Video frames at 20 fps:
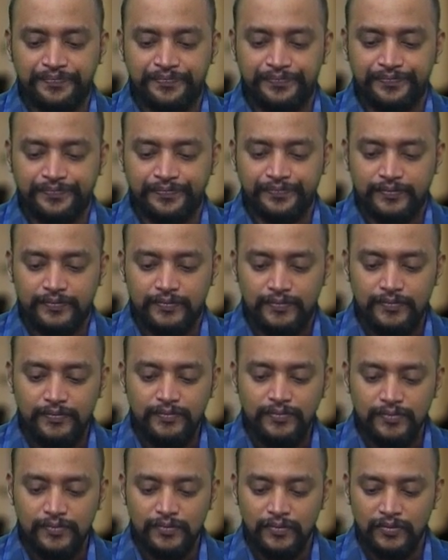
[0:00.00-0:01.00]

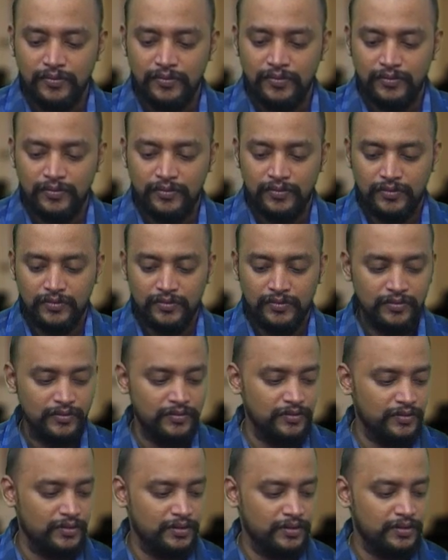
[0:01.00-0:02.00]

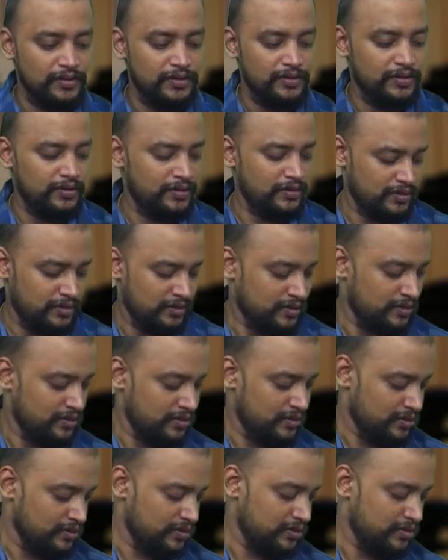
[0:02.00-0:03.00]

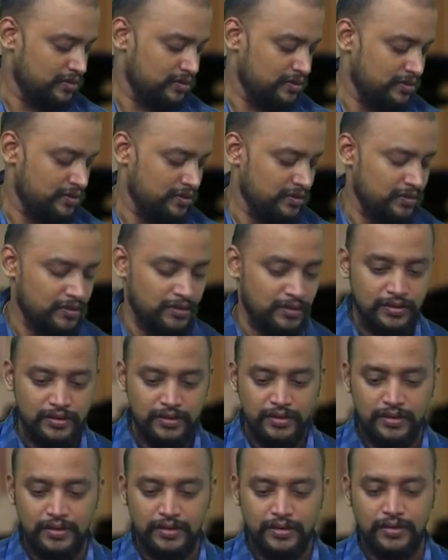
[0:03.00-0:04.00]

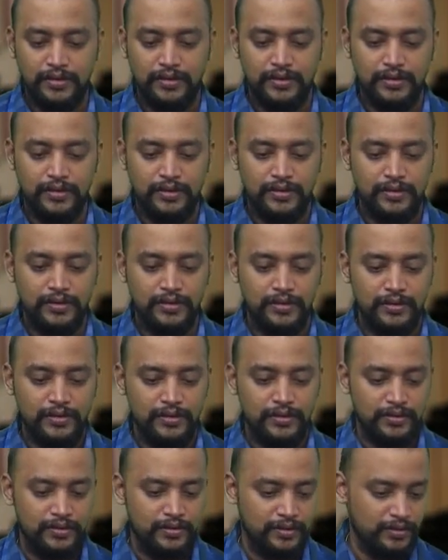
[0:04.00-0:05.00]

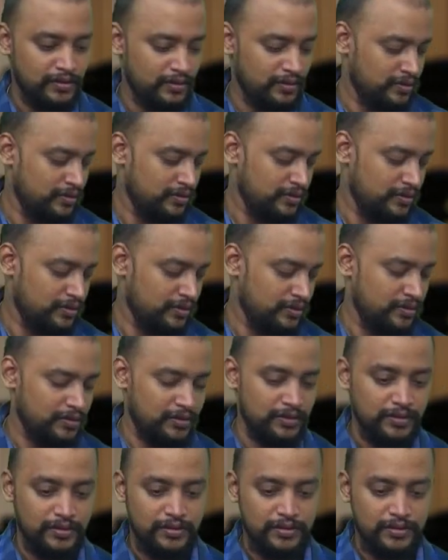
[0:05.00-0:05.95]
(no one is talking)